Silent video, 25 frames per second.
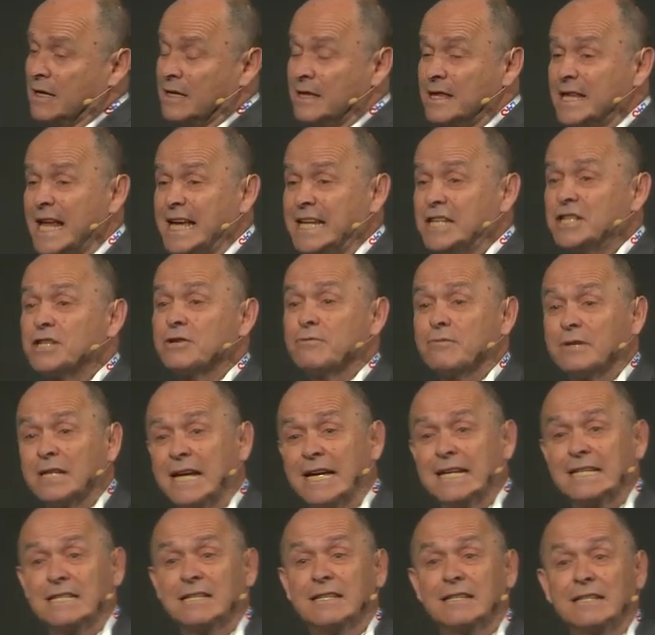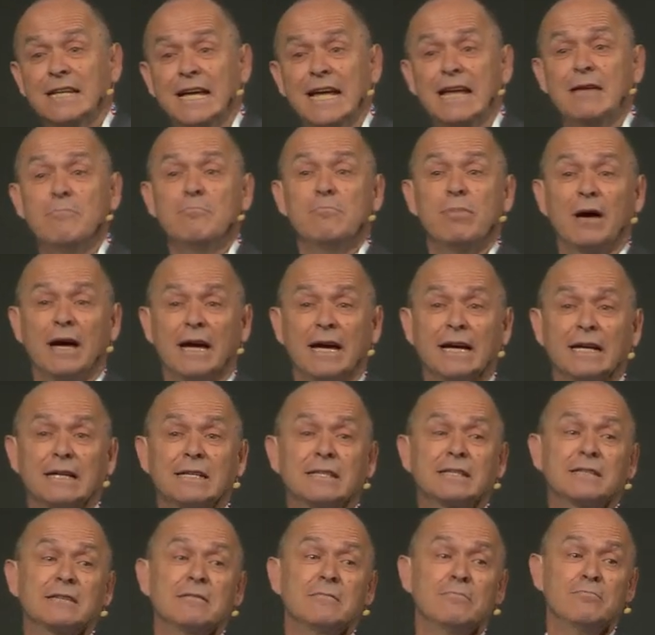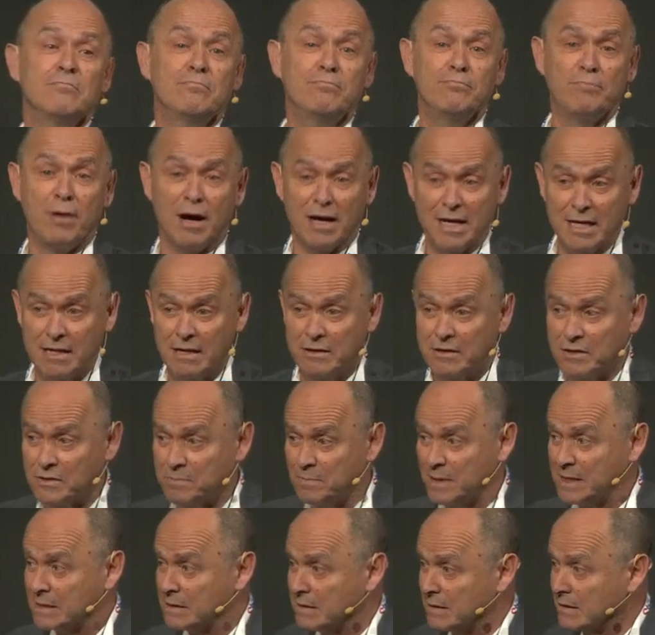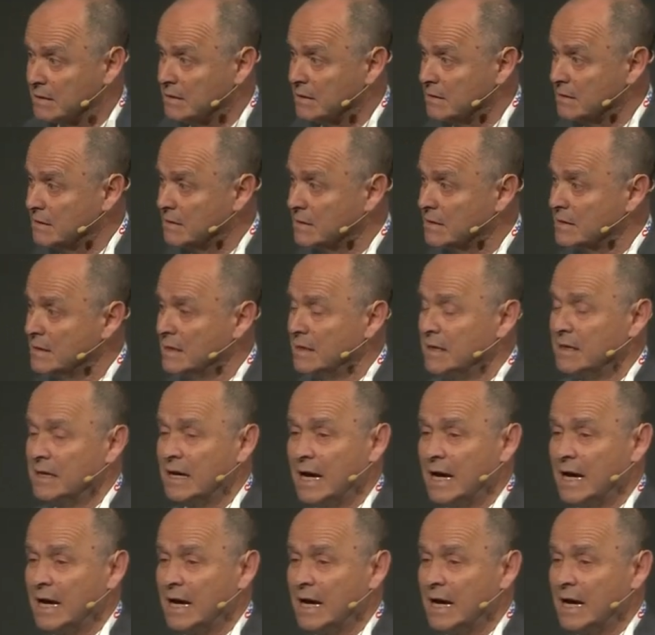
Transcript: nature-related impacts by those businesses